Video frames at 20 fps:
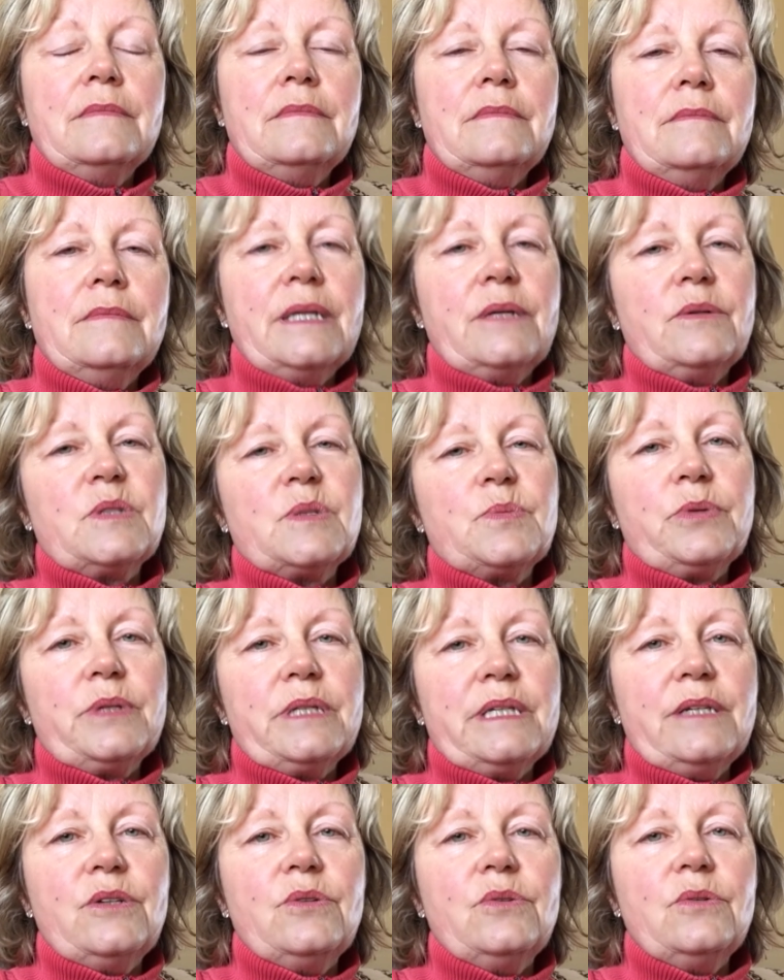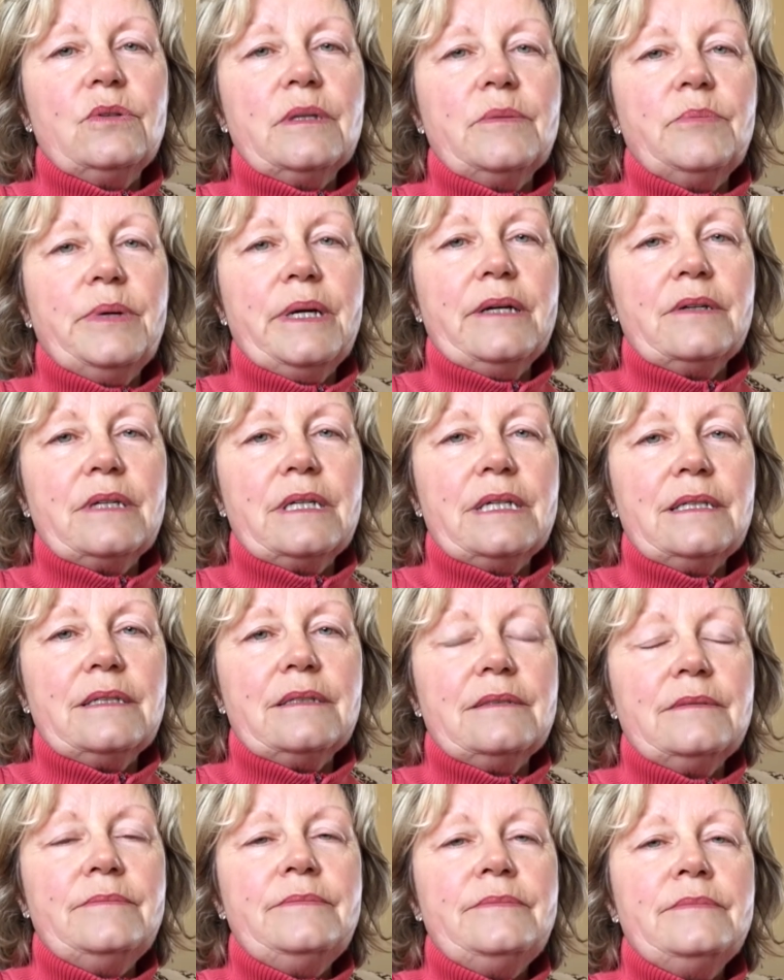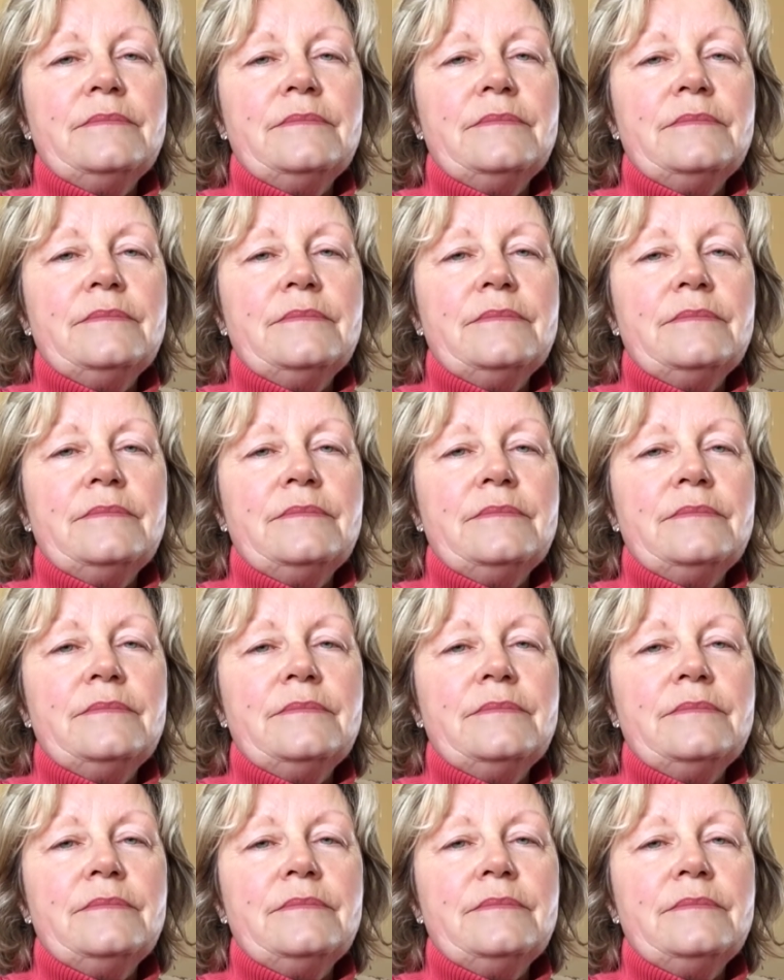Mike was pretty cool about it